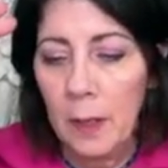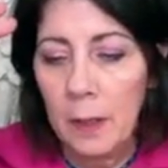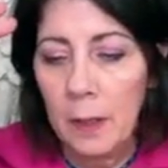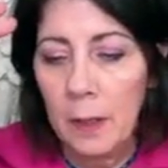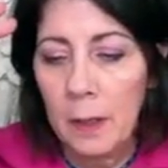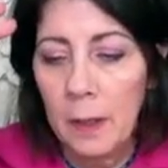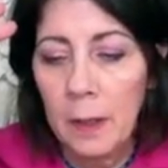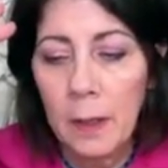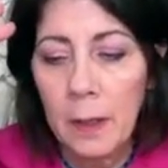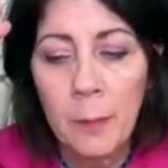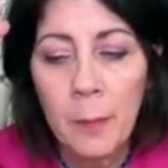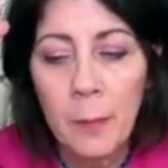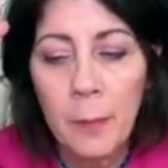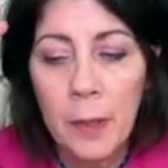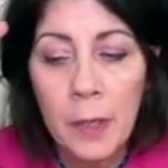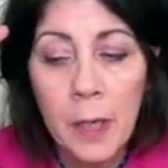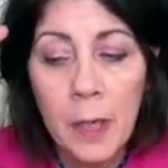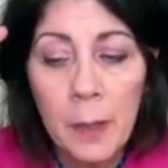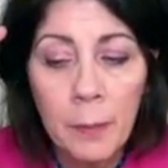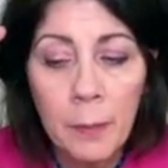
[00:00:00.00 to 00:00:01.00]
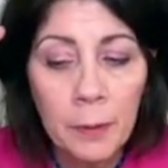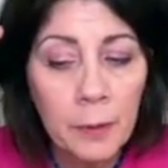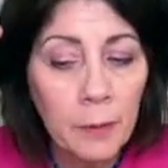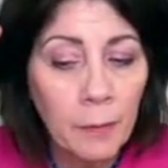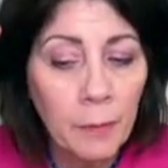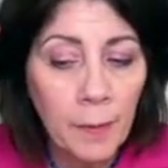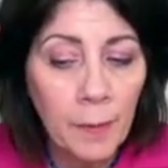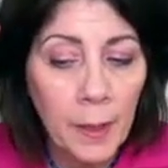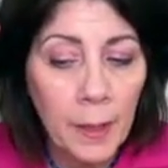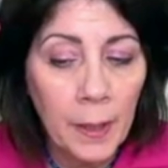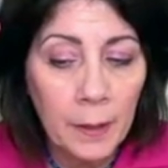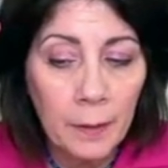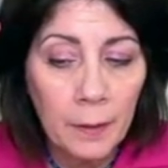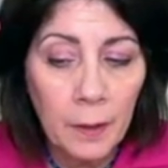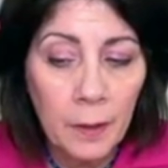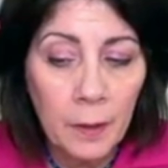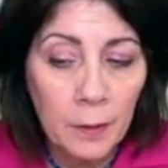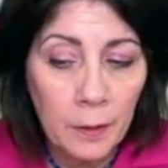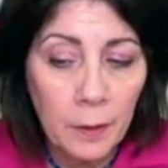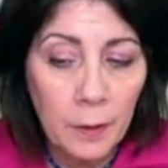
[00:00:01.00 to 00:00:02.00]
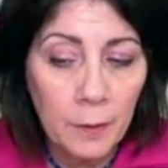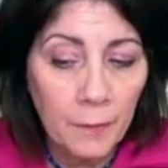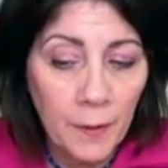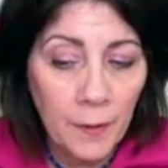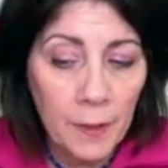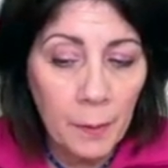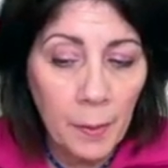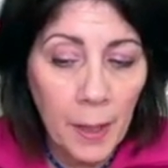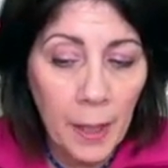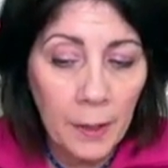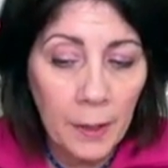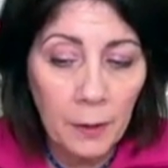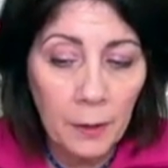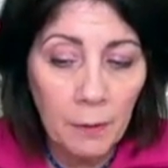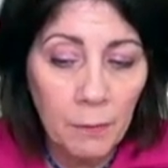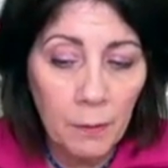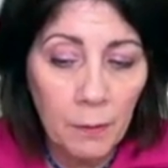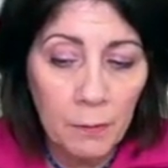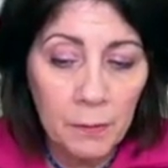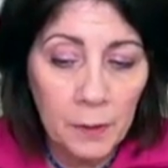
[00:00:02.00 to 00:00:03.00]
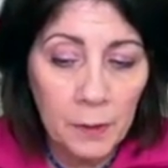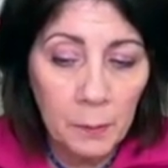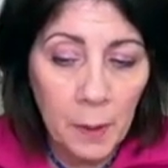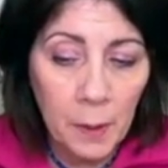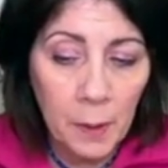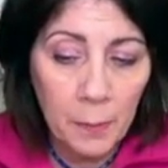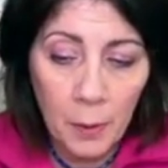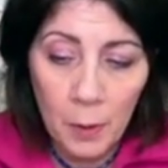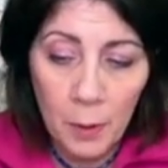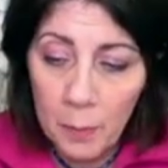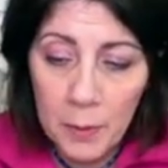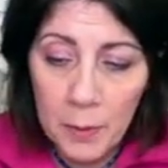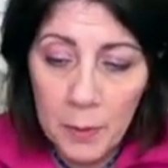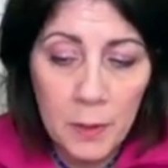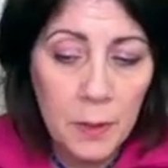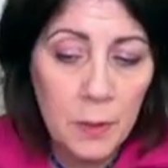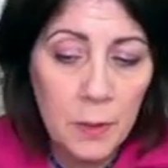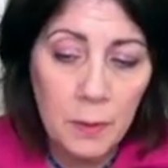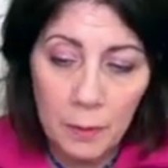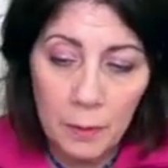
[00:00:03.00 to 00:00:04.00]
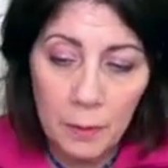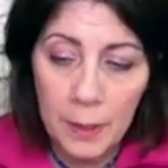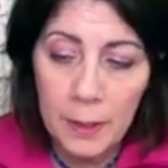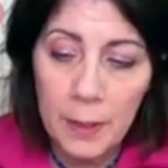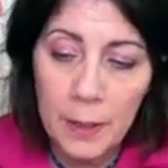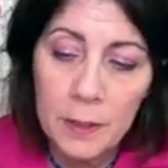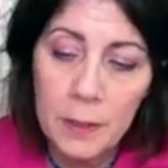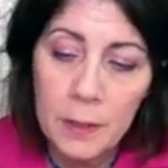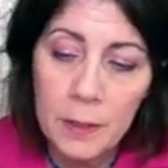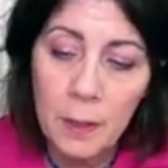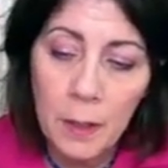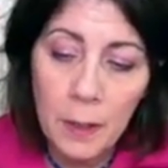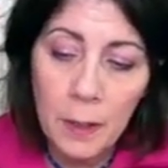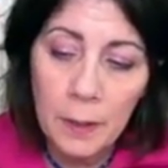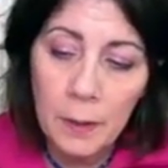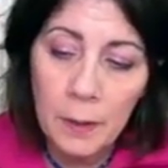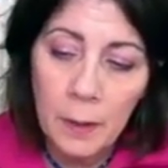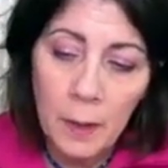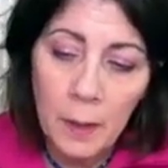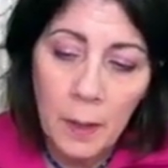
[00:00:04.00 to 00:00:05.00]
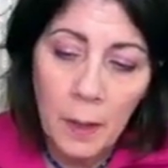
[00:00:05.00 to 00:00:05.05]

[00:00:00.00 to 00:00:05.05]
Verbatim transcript: Uh, I'm unable to find uh, uh, find a path to fulfill my purpose. Okay, that's gone.